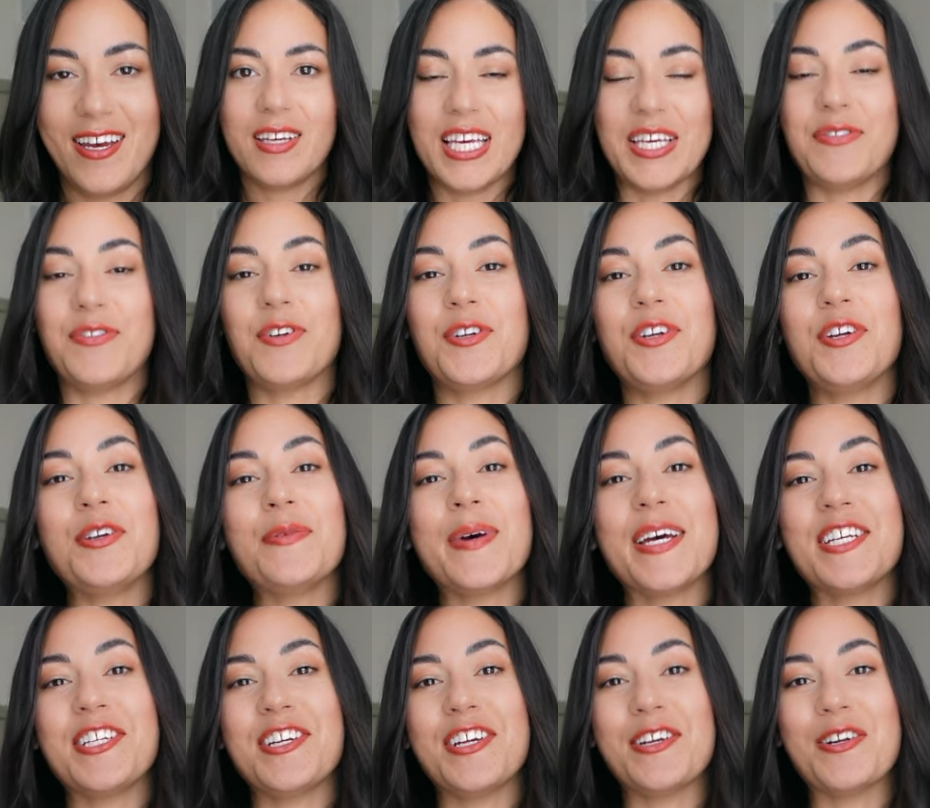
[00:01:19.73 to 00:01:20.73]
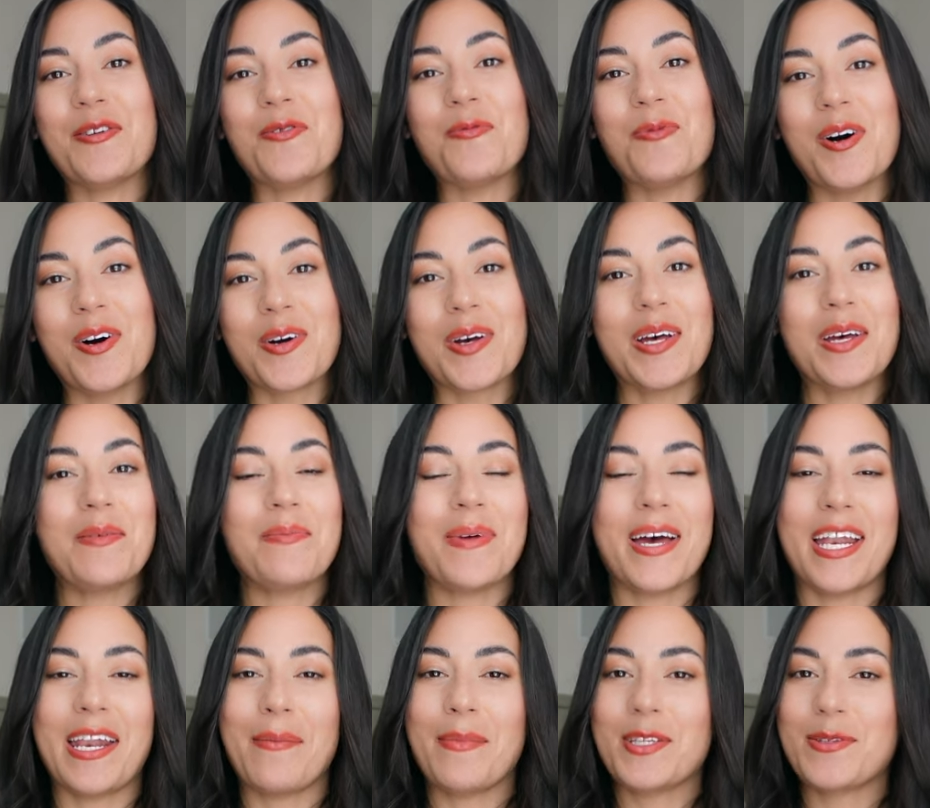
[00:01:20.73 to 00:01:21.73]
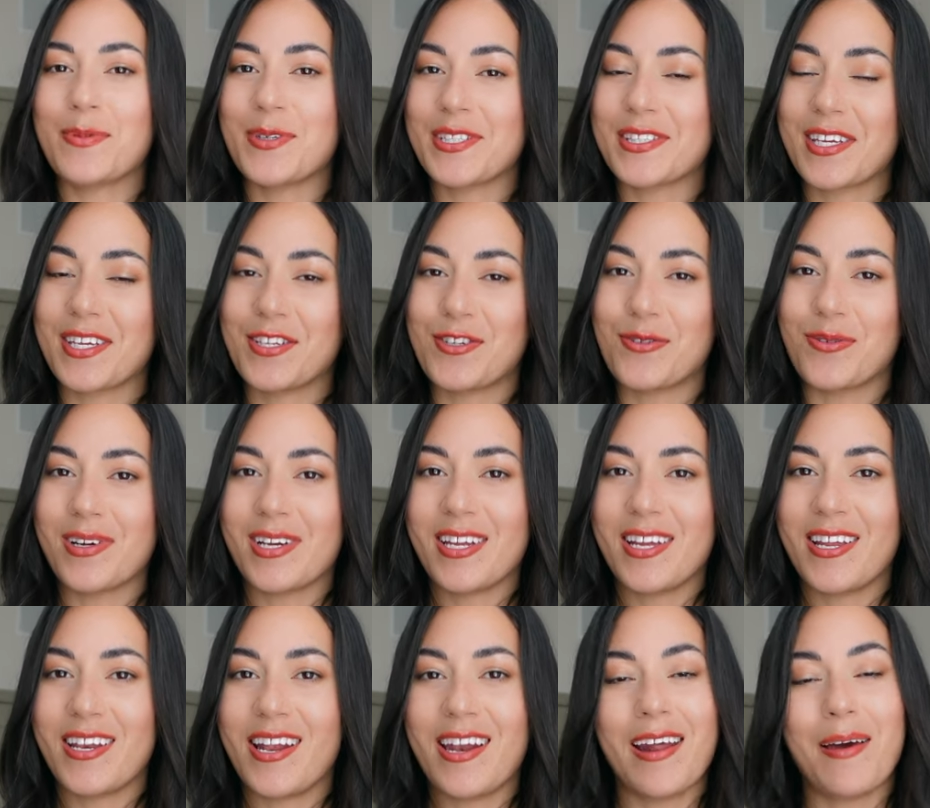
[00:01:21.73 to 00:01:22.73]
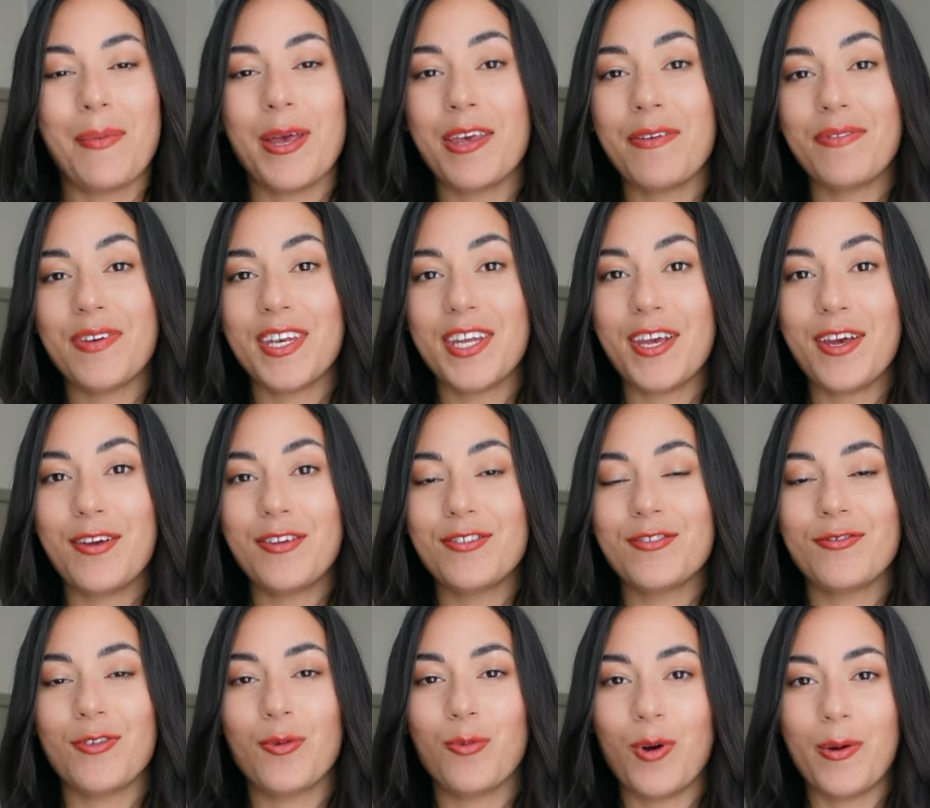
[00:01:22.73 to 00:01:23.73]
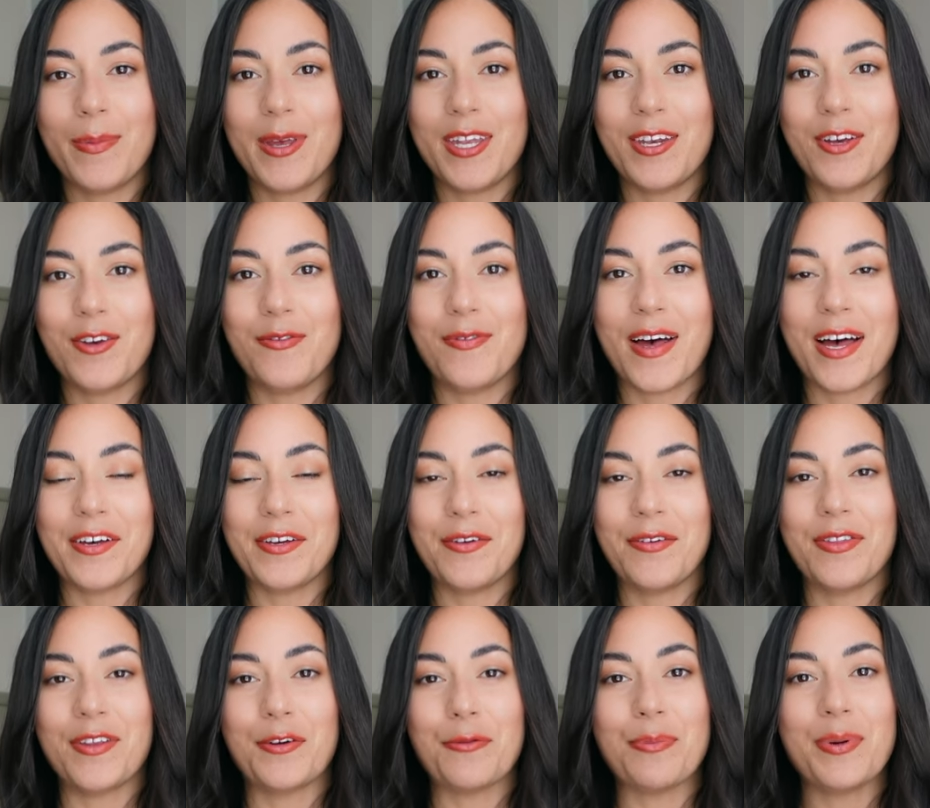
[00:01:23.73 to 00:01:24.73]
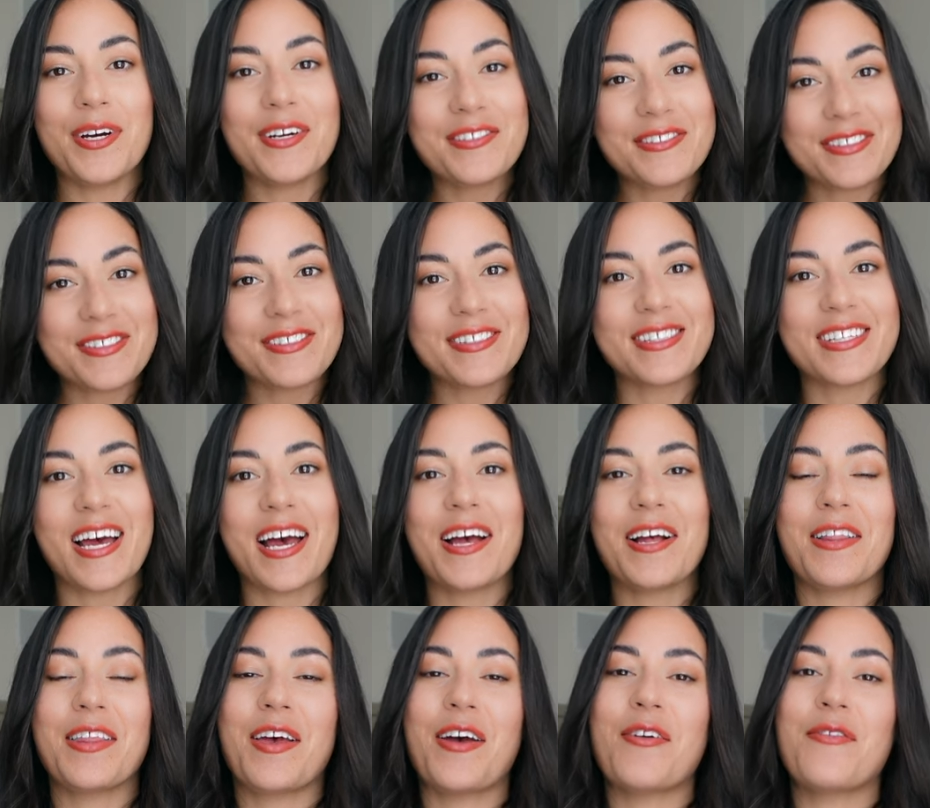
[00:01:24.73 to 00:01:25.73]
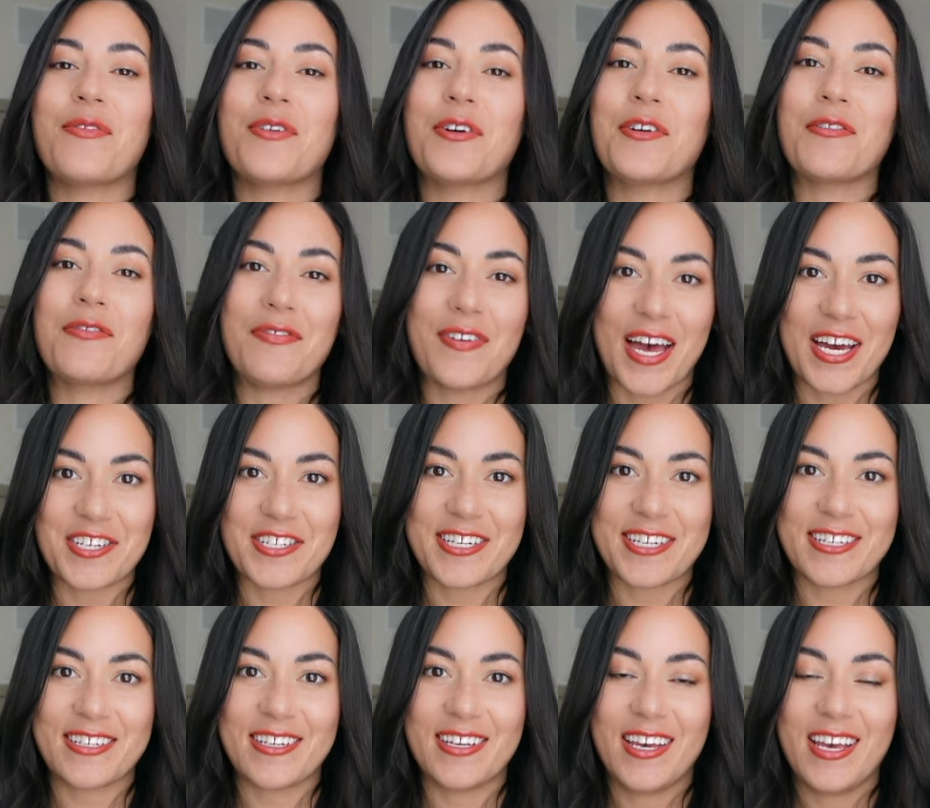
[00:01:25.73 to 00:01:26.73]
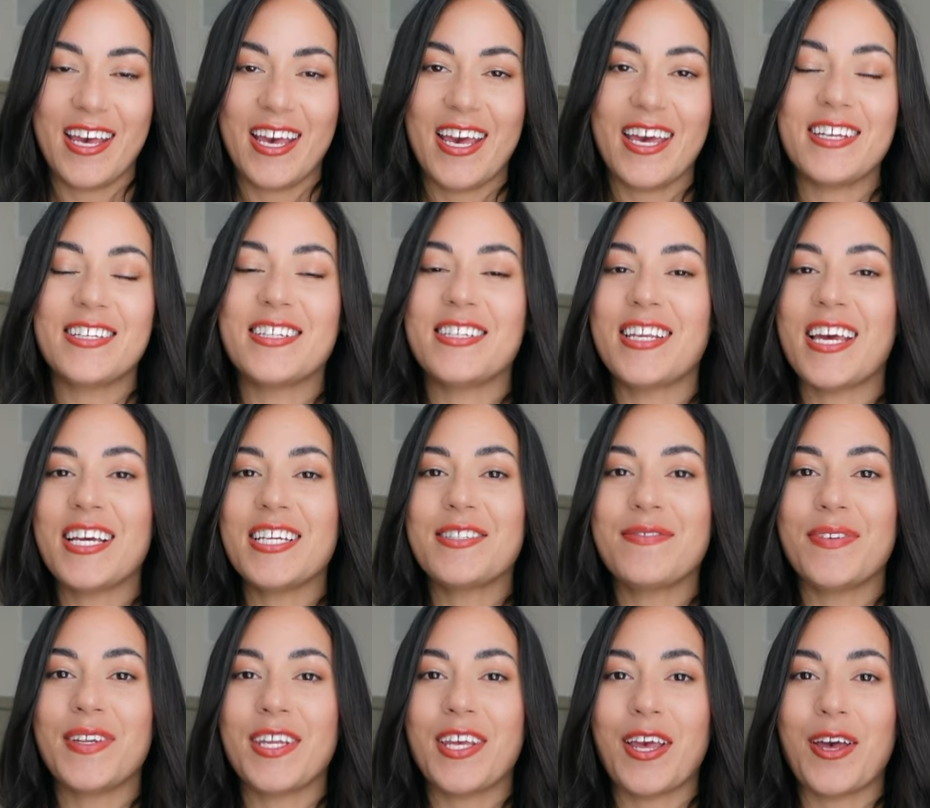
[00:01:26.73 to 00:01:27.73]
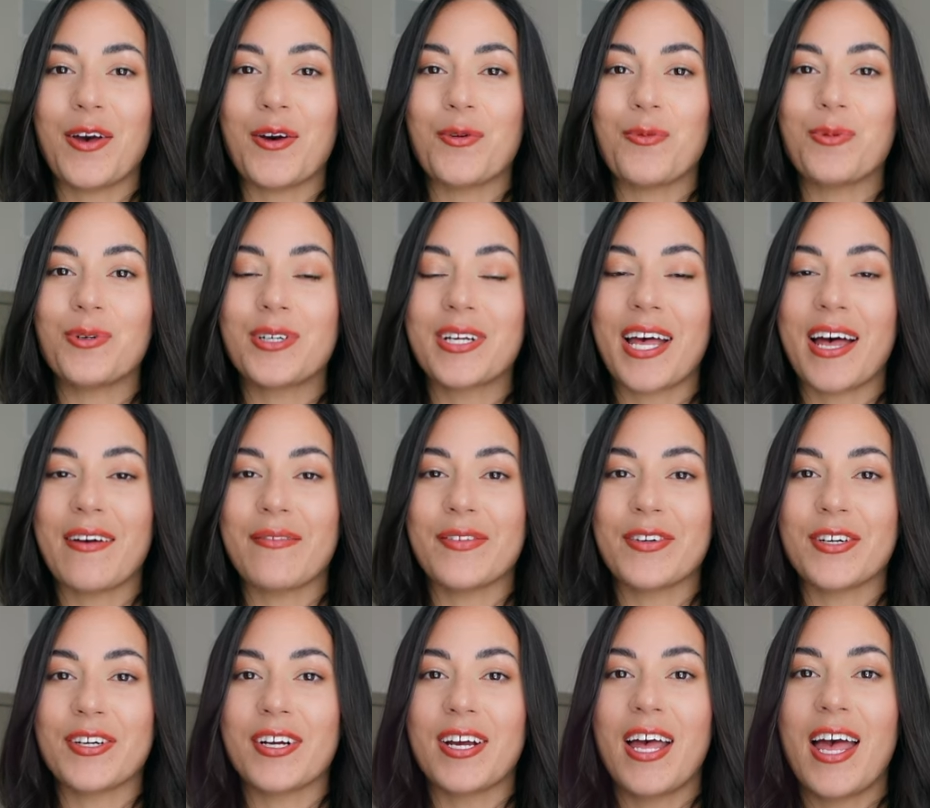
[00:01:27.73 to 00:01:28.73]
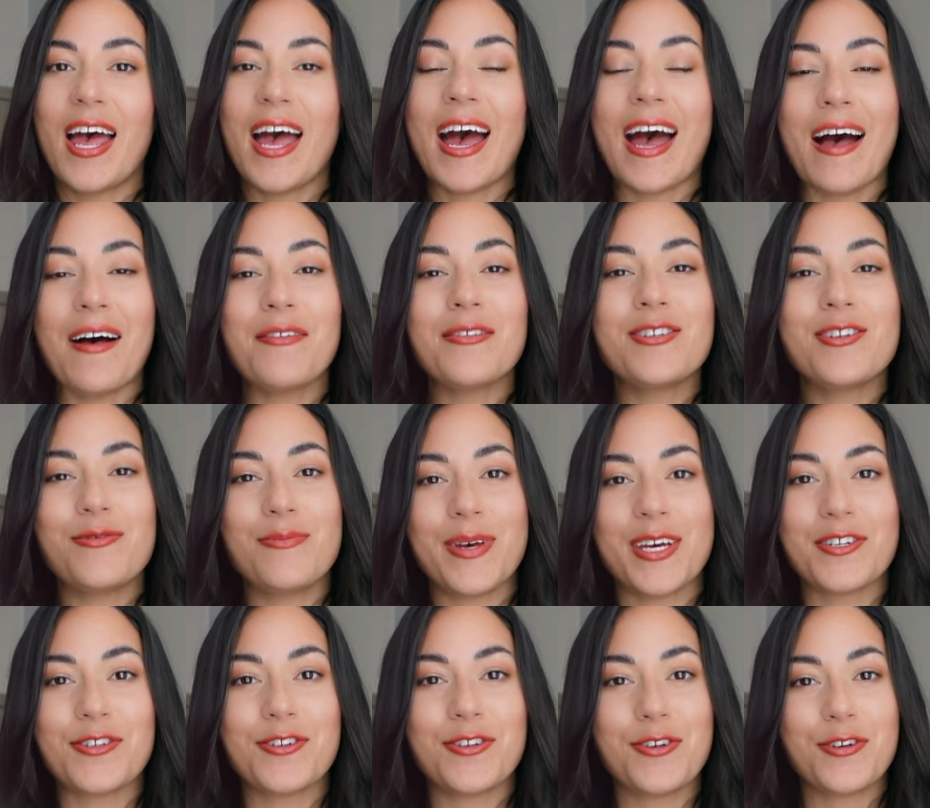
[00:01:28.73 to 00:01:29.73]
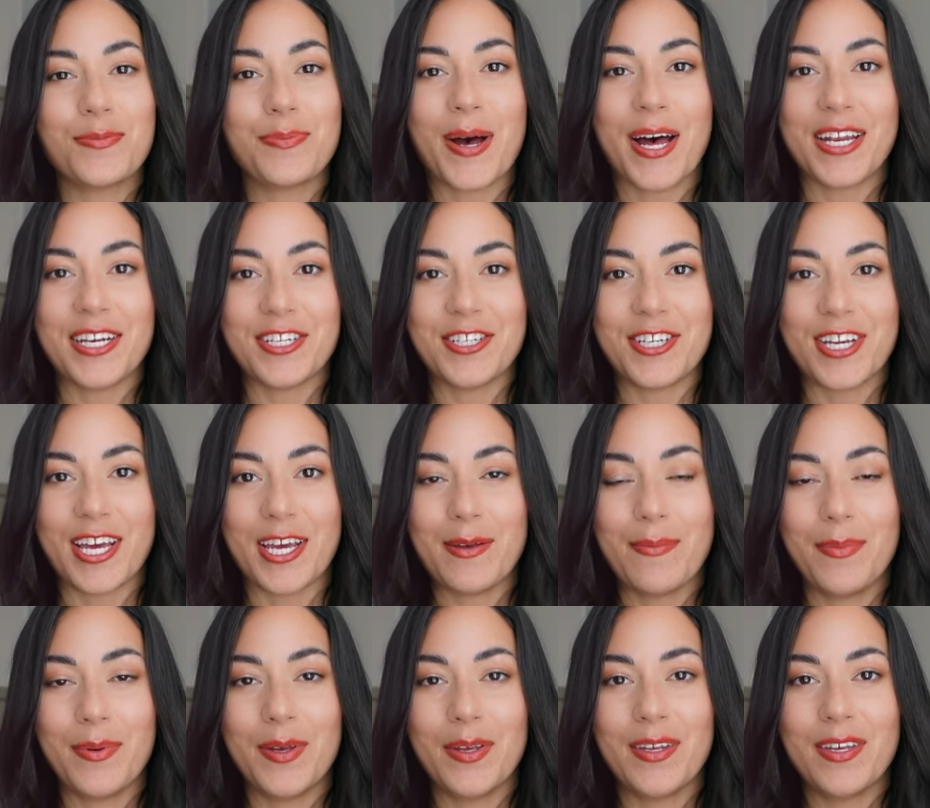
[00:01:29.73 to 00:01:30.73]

If you're new to my channel, welcome. My name is Priska Jordan and I make videos for women who value their personal style over fashion. In today's video, we'll cover how to measure your body shape,